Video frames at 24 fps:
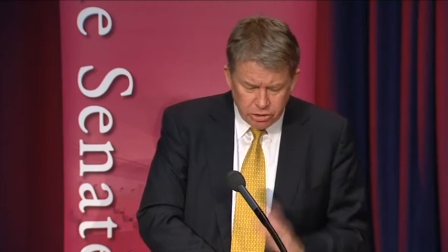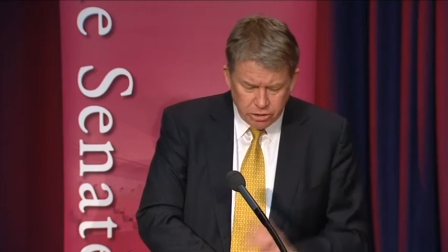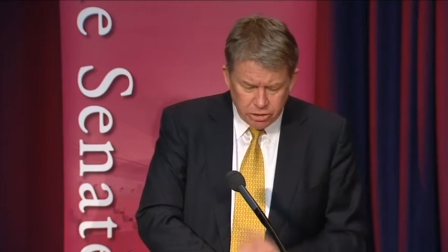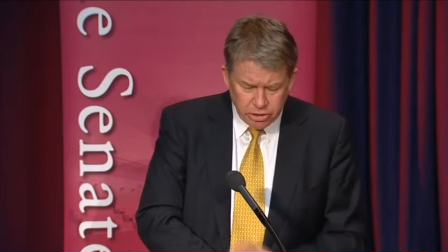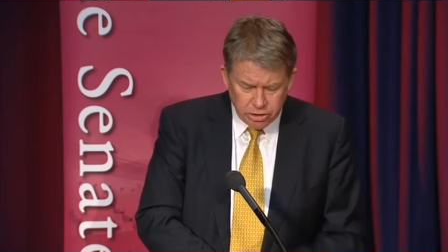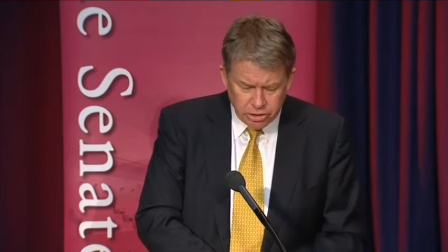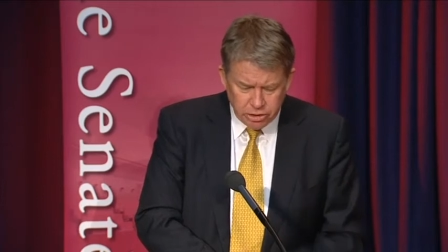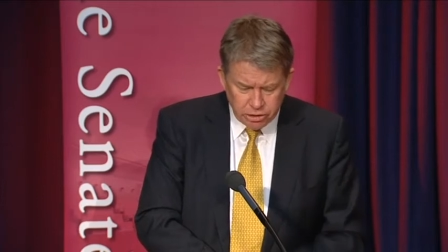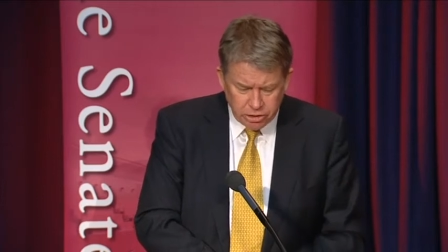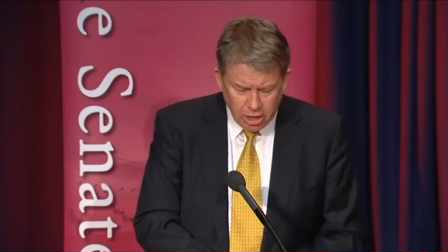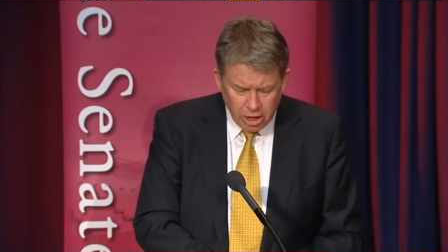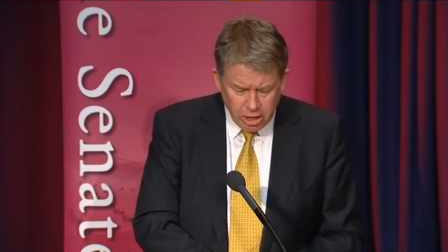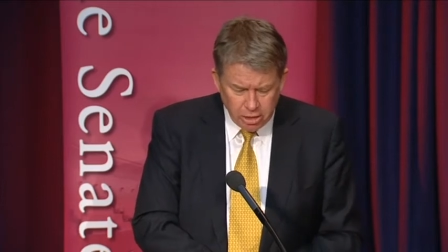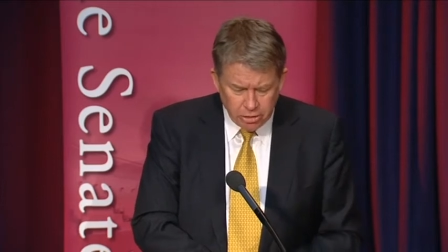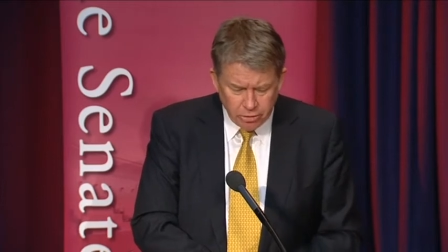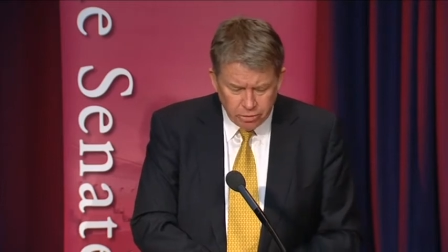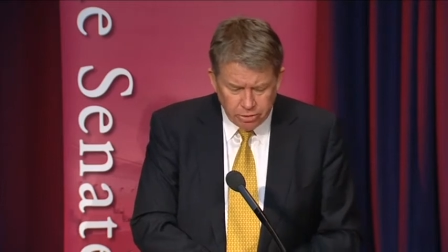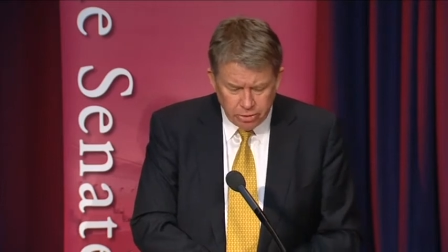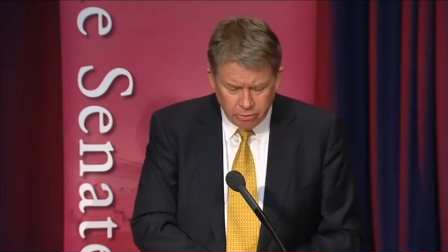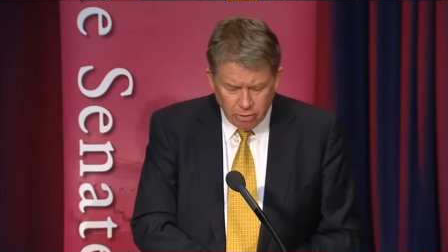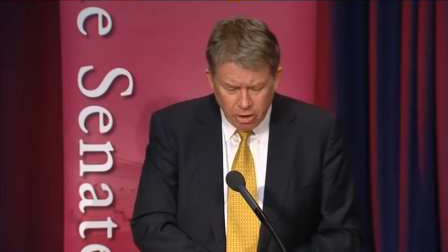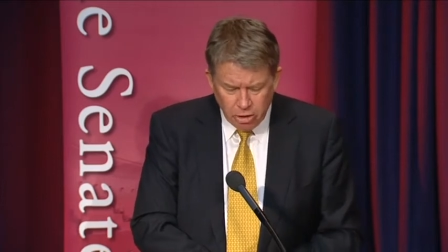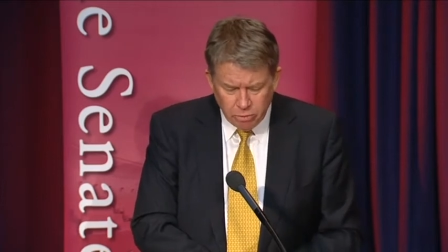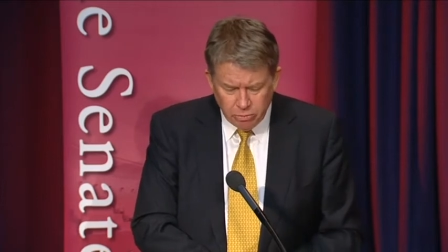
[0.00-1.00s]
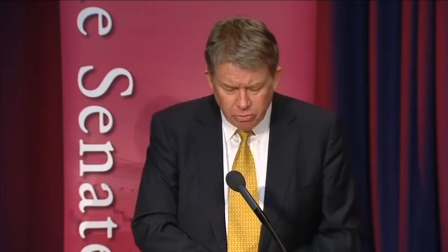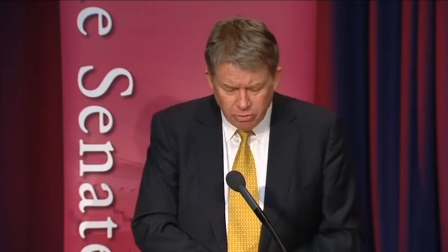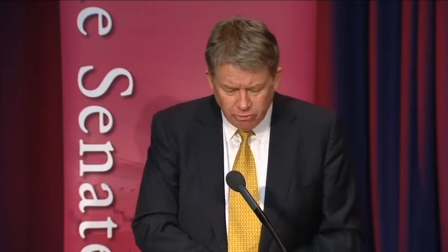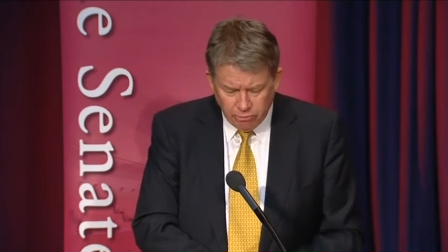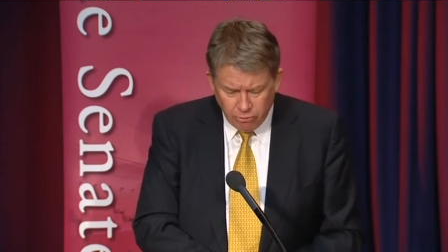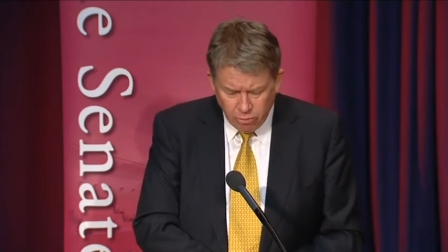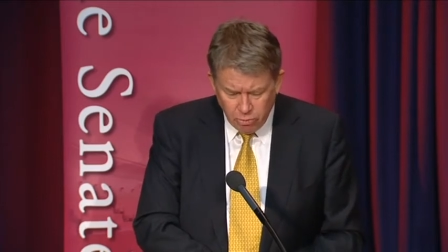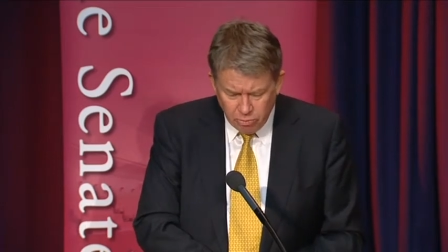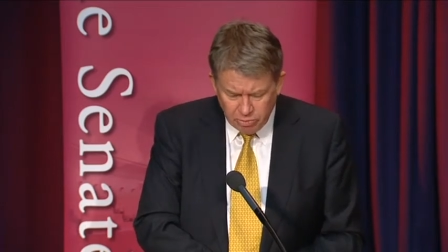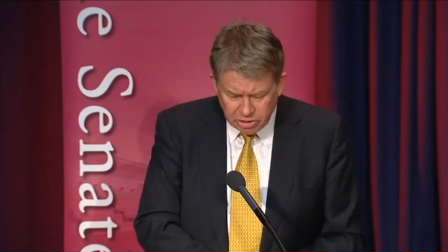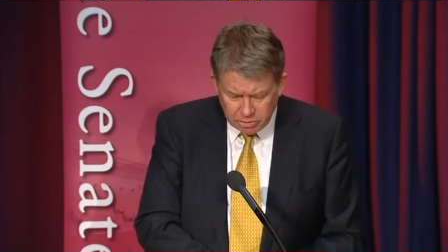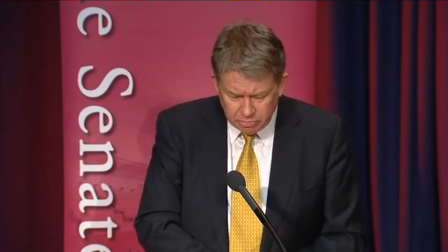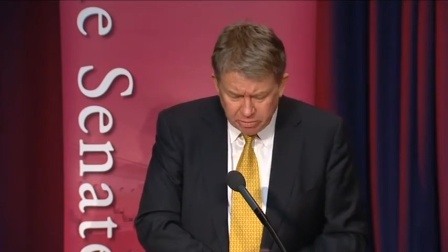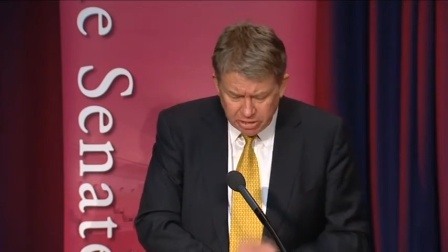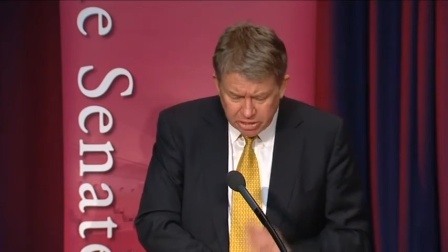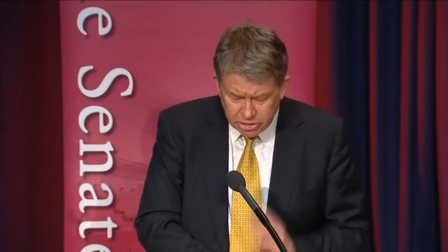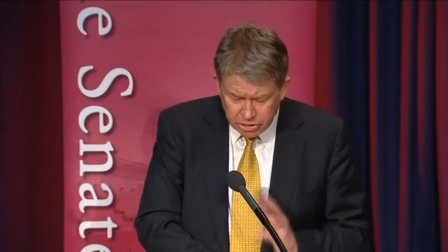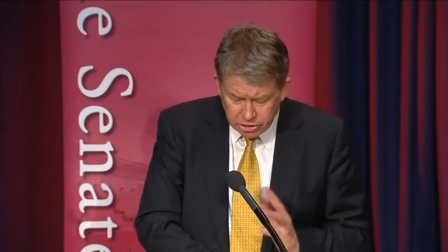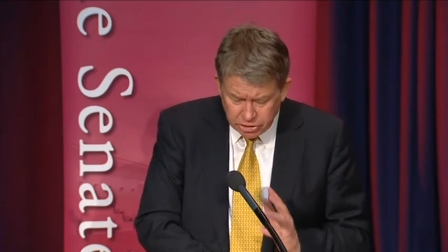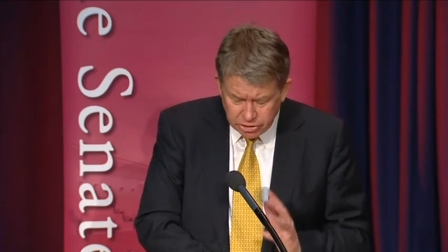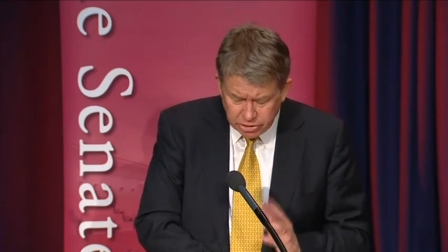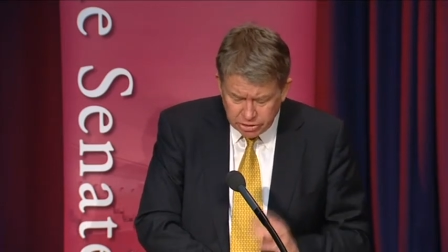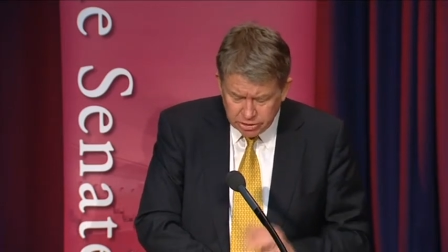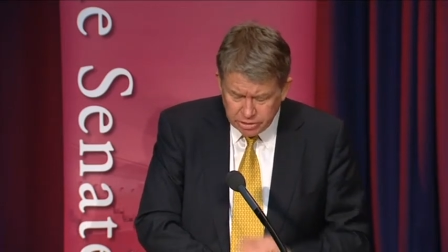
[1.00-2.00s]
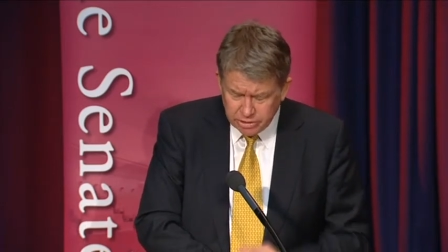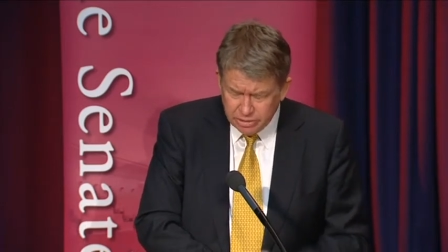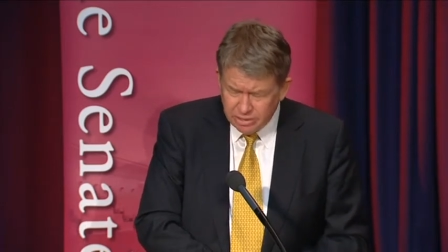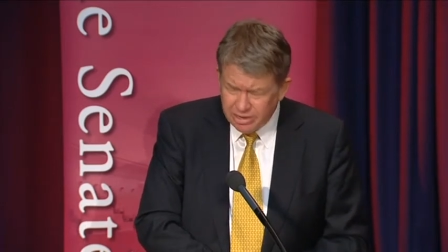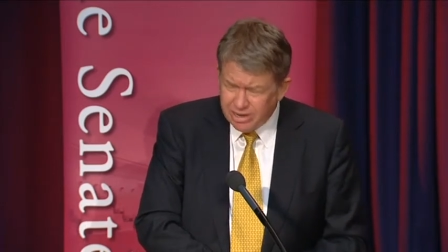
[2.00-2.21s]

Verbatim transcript: to decide on their own performance measures.